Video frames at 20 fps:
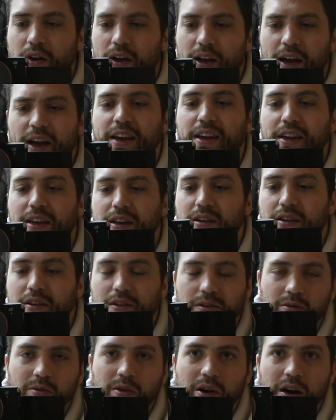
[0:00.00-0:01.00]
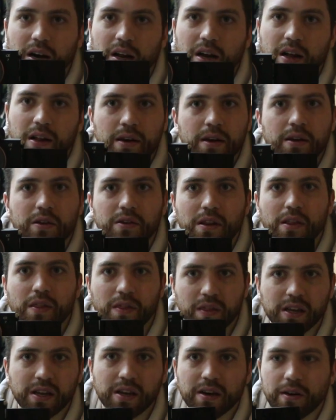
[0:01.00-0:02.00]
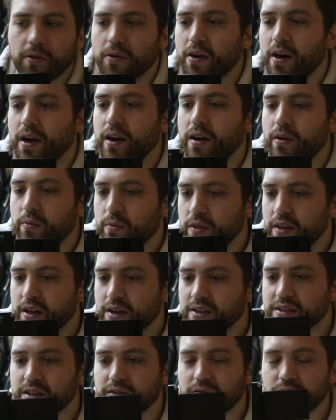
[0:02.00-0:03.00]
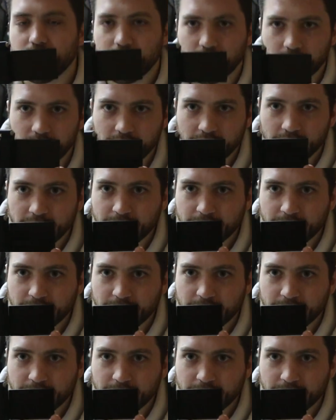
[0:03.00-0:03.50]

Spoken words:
A new highlight, not the new highlight with the A7 IV.